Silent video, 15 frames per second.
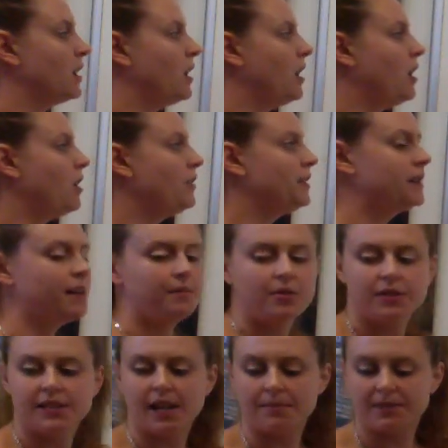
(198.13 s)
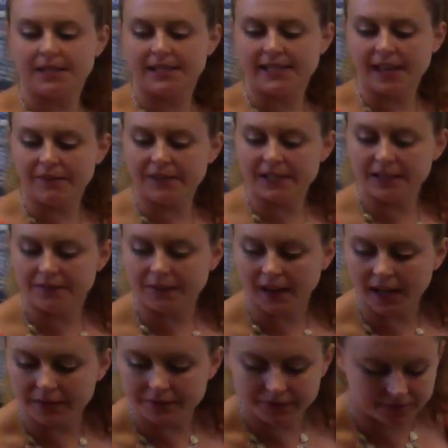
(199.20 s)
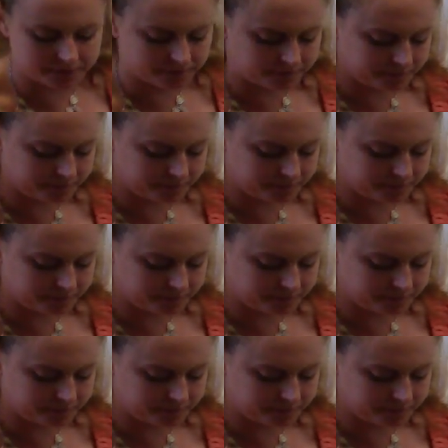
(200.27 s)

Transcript: All the numbers up to 75.